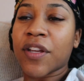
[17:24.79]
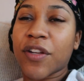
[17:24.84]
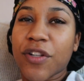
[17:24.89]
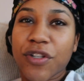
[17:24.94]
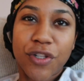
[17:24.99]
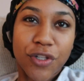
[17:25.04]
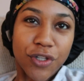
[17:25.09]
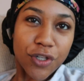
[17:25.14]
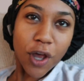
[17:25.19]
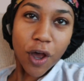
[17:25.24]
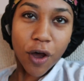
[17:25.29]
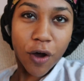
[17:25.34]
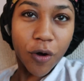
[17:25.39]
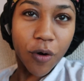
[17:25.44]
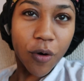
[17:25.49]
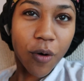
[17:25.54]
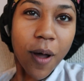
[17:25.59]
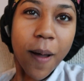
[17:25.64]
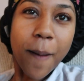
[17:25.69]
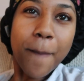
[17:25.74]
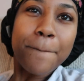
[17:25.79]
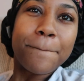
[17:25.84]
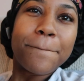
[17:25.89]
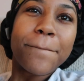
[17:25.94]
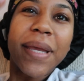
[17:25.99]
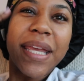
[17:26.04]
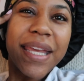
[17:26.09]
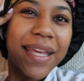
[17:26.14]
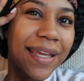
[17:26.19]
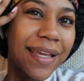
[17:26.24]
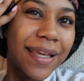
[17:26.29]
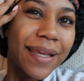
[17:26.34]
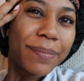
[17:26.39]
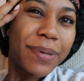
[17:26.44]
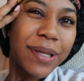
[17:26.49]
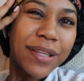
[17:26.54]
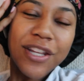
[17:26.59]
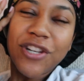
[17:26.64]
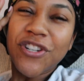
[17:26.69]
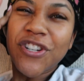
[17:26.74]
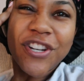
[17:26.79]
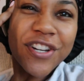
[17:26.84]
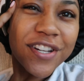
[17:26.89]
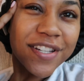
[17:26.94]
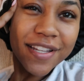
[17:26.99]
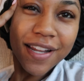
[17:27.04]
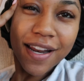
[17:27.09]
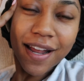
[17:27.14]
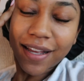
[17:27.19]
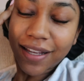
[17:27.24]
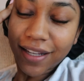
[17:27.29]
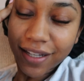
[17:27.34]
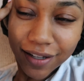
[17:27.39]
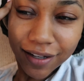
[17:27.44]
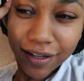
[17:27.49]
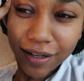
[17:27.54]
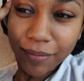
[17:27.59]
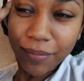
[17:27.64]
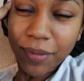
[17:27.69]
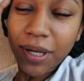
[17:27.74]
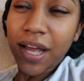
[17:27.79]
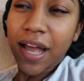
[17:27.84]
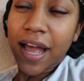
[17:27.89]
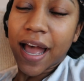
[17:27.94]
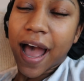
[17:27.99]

So me being the genius that I am,